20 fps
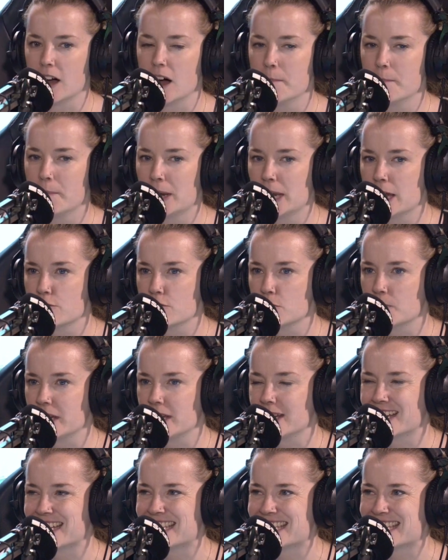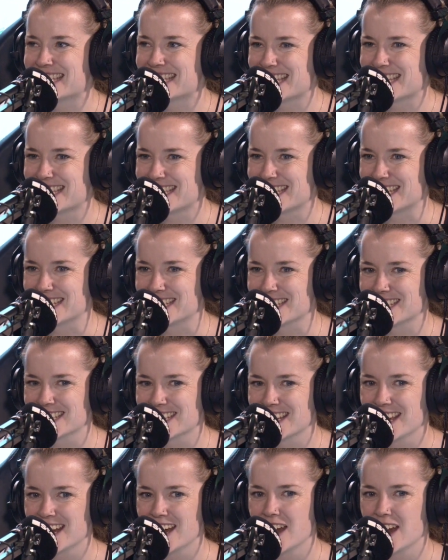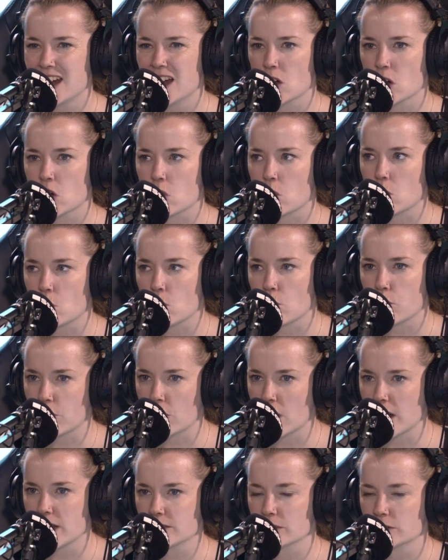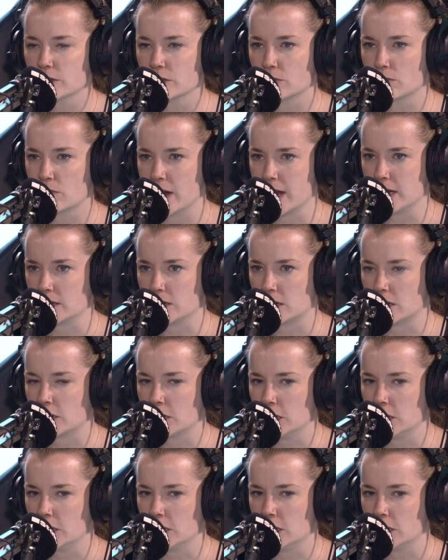unbelievably consistent, flies under the radar.